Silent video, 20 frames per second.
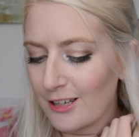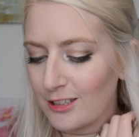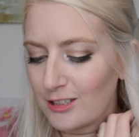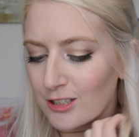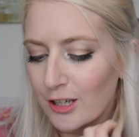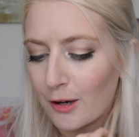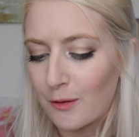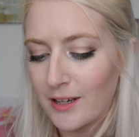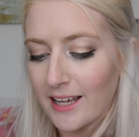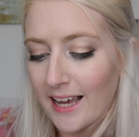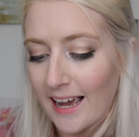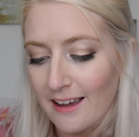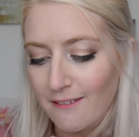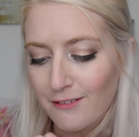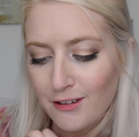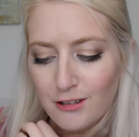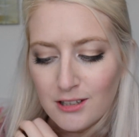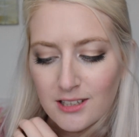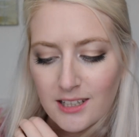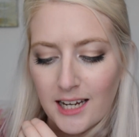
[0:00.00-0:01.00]
So yeah,
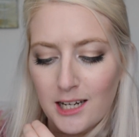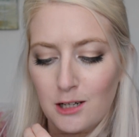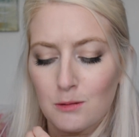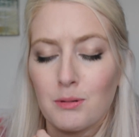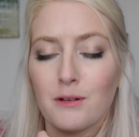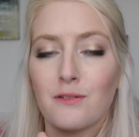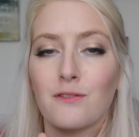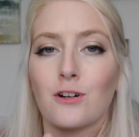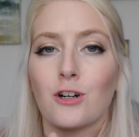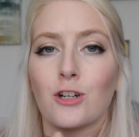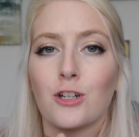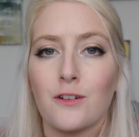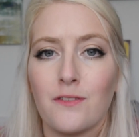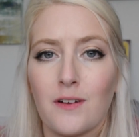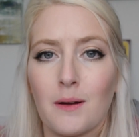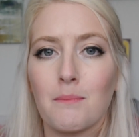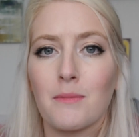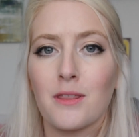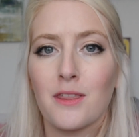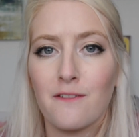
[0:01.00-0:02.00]
if you sign up before
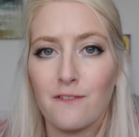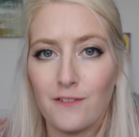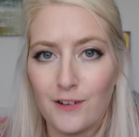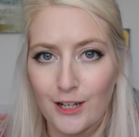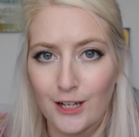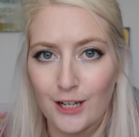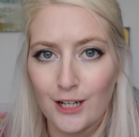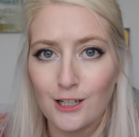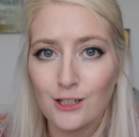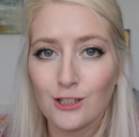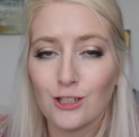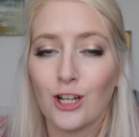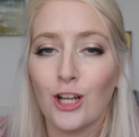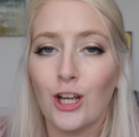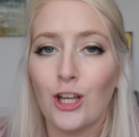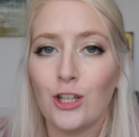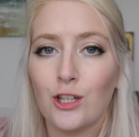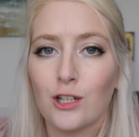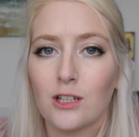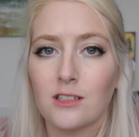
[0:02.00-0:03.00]
November the 1st,
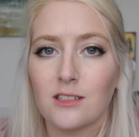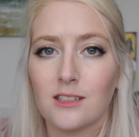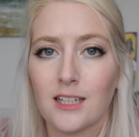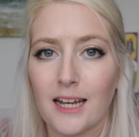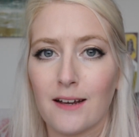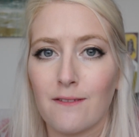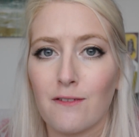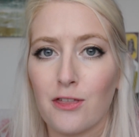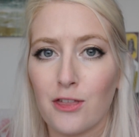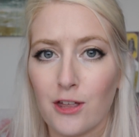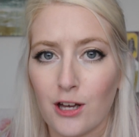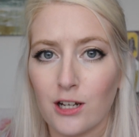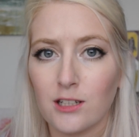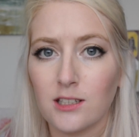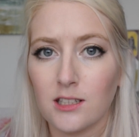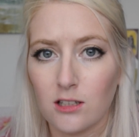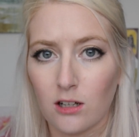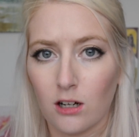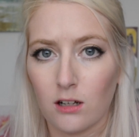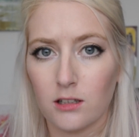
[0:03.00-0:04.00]
you can save
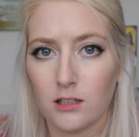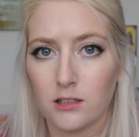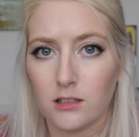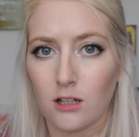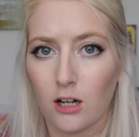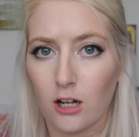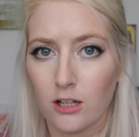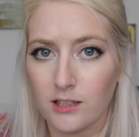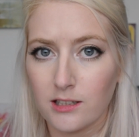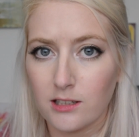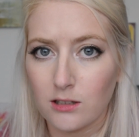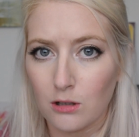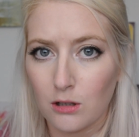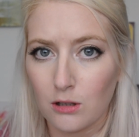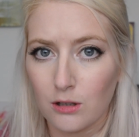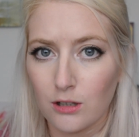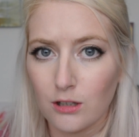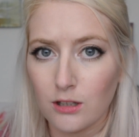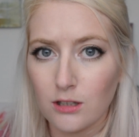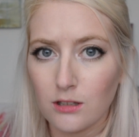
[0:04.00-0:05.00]
$30 on this
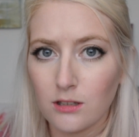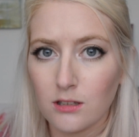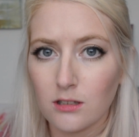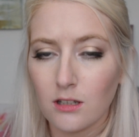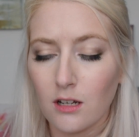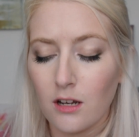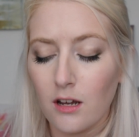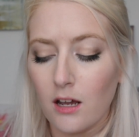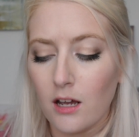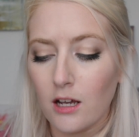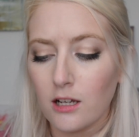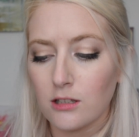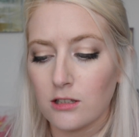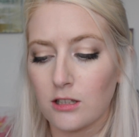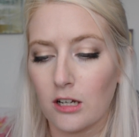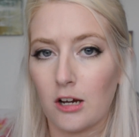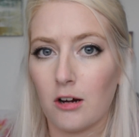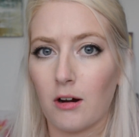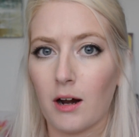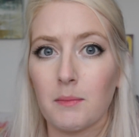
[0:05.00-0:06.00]
course.
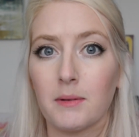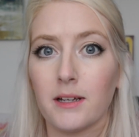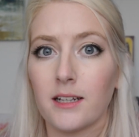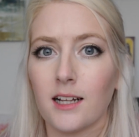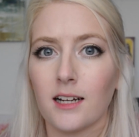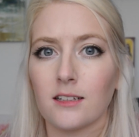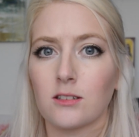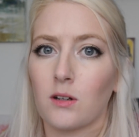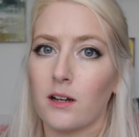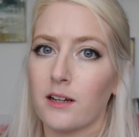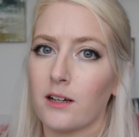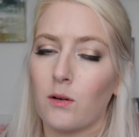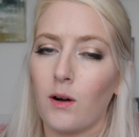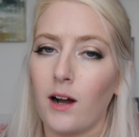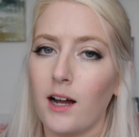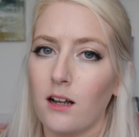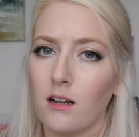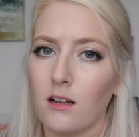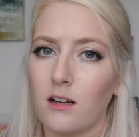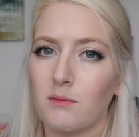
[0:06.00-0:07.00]
So, I mean, that's
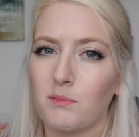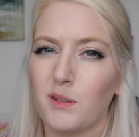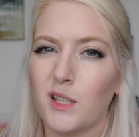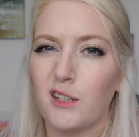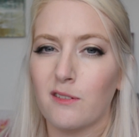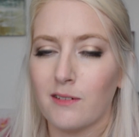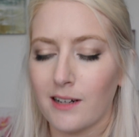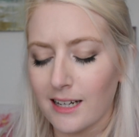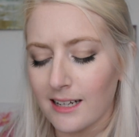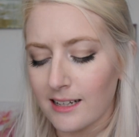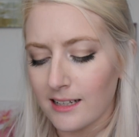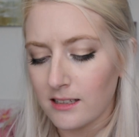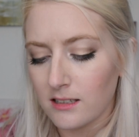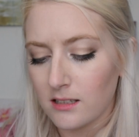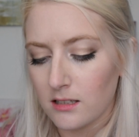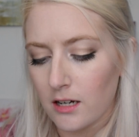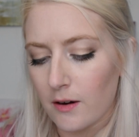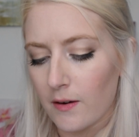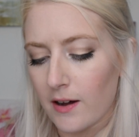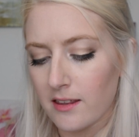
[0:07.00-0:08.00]
quite a lot of money really.
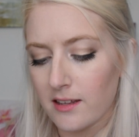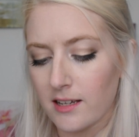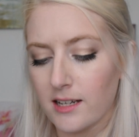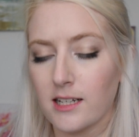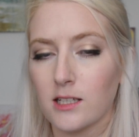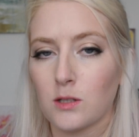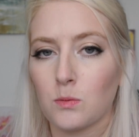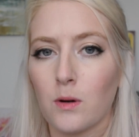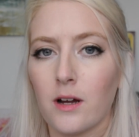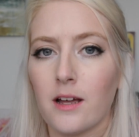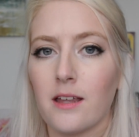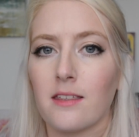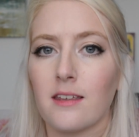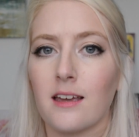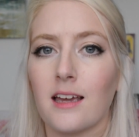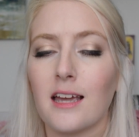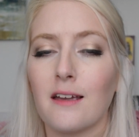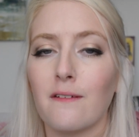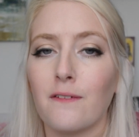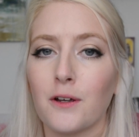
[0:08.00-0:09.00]
So I think it's worth
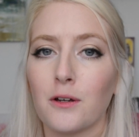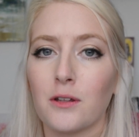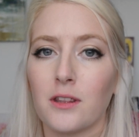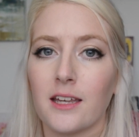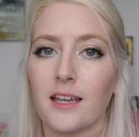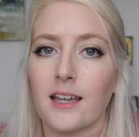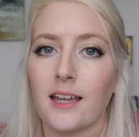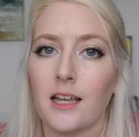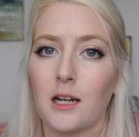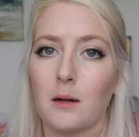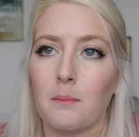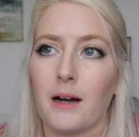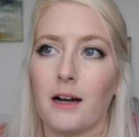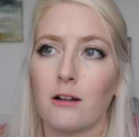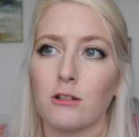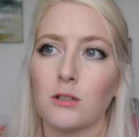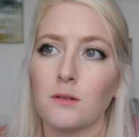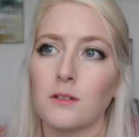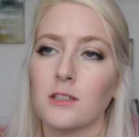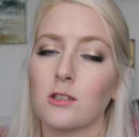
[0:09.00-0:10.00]
it if you're thinking
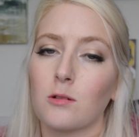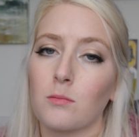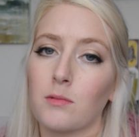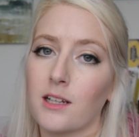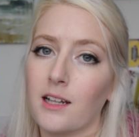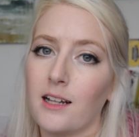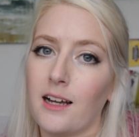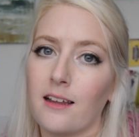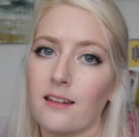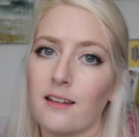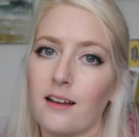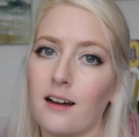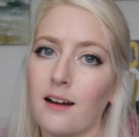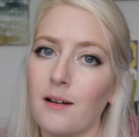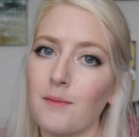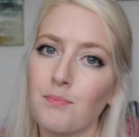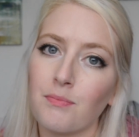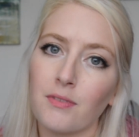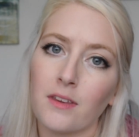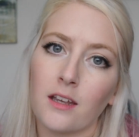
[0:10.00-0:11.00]
about doing something like
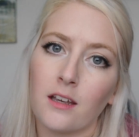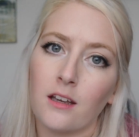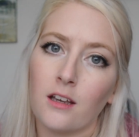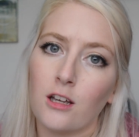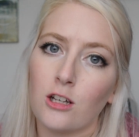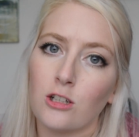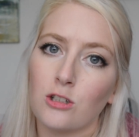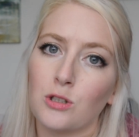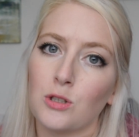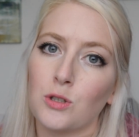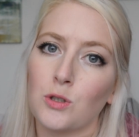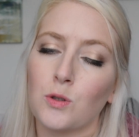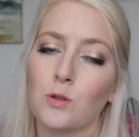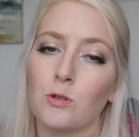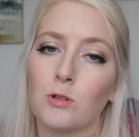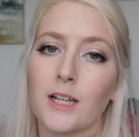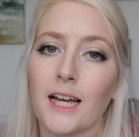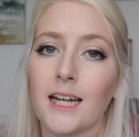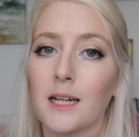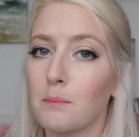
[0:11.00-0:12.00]
that, to
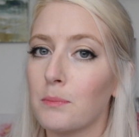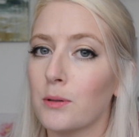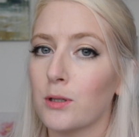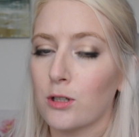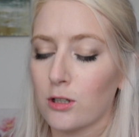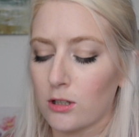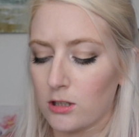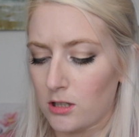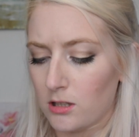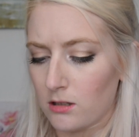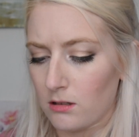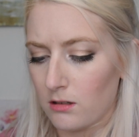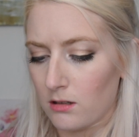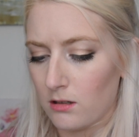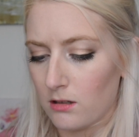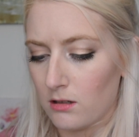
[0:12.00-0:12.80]
get it booked.